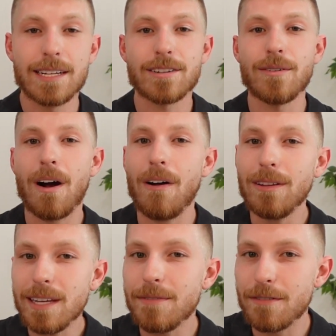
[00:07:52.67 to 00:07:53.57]
So I'll
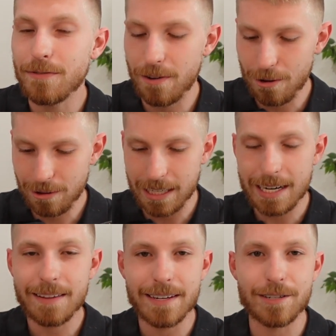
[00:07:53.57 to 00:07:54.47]
leave a full
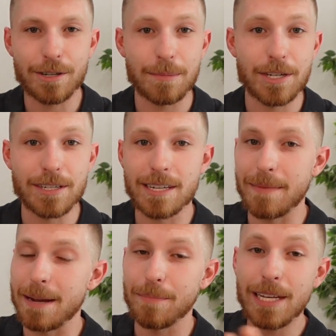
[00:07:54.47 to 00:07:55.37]
link in the description to
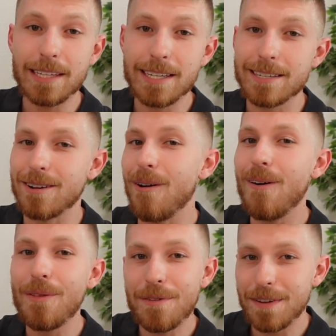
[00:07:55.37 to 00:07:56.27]
my playlist,
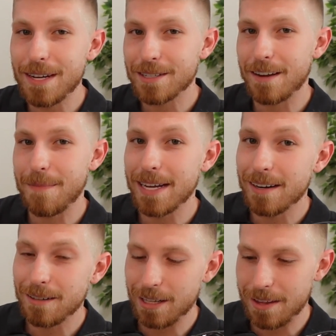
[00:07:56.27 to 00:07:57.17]
all the videos I've made on
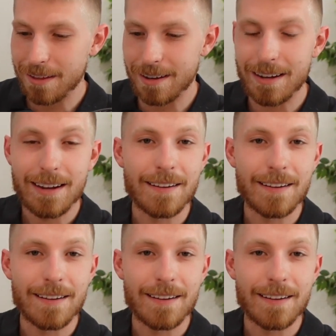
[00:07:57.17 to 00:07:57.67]
Olathe,